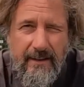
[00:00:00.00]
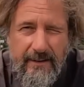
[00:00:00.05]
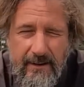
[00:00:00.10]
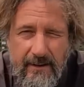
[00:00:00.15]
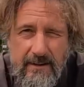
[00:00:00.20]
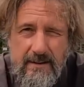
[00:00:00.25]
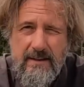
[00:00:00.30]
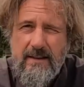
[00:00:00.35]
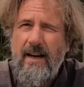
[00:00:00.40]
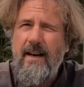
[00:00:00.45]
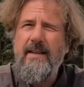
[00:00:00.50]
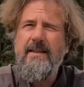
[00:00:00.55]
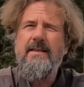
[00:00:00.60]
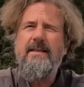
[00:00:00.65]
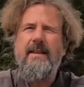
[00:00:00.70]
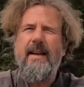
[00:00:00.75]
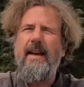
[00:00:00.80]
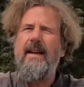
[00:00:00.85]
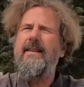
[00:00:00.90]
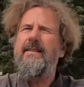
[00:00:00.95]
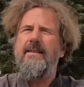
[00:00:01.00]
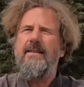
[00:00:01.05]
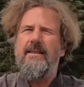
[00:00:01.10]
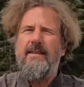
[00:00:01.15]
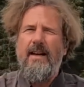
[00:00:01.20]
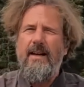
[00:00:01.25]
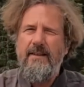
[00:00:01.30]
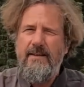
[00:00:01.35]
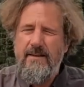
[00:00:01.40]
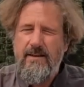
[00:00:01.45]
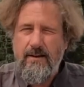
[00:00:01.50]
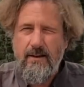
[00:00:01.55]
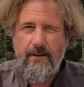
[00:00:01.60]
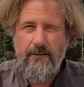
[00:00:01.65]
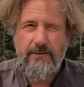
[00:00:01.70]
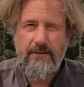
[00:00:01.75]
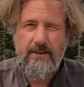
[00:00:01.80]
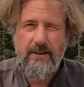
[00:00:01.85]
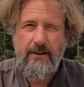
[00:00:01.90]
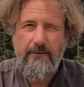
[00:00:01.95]
there's tons and tons
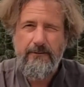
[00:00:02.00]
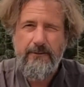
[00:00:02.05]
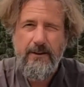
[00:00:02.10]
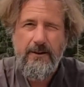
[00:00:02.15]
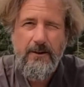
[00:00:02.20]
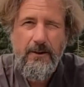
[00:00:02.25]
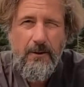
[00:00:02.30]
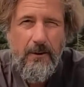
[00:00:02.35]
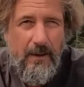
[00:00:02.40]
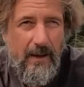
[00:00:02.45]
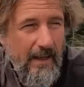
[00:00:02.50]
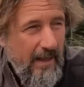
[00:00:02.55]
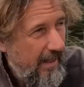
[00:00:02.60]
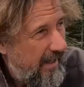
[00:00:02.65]
of stuff to do.